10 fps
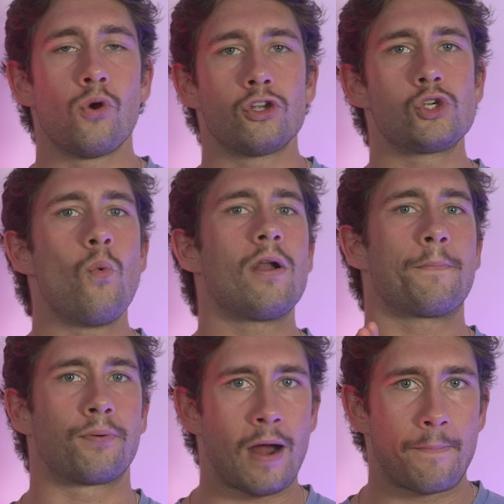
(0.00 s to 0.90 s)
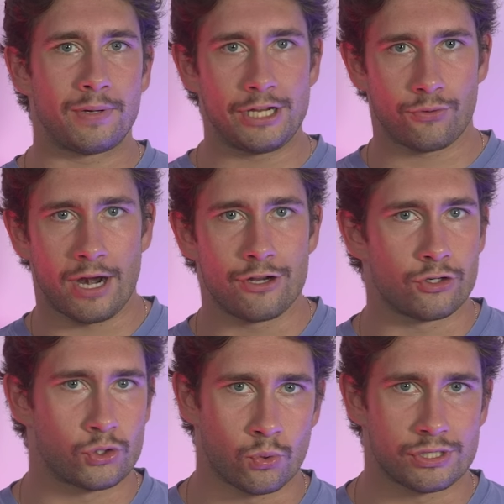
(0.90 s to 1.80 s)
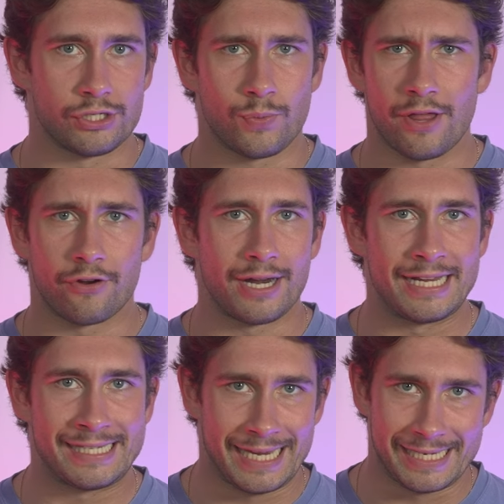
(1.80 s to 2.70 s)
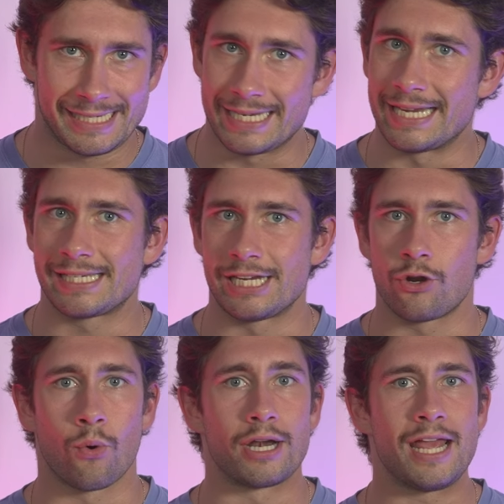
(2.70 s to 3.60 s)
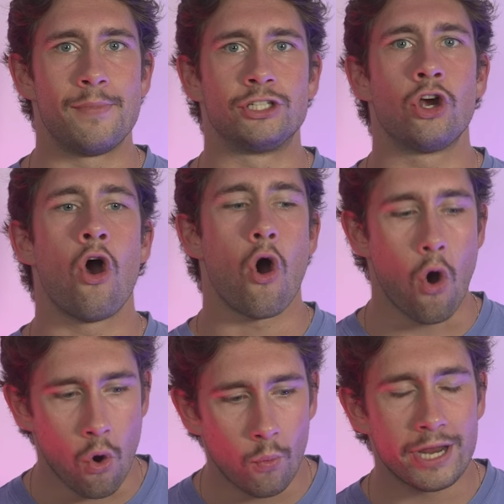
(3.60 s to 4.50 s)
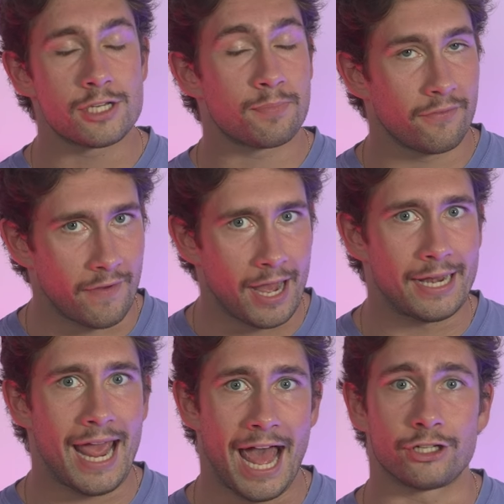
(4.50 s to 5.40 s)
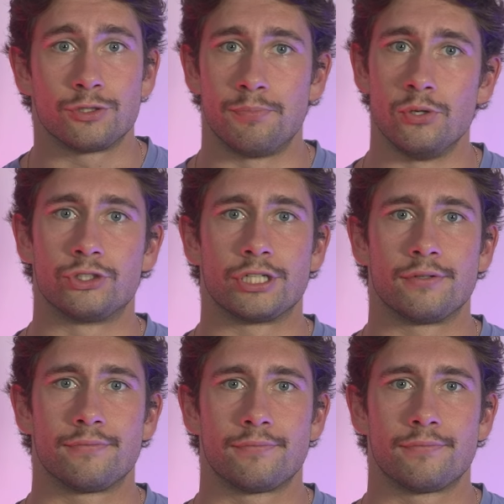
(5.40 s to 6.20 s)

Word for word: You also want to properly credit your sources, whether it's a statistic or an image, always provide attribution.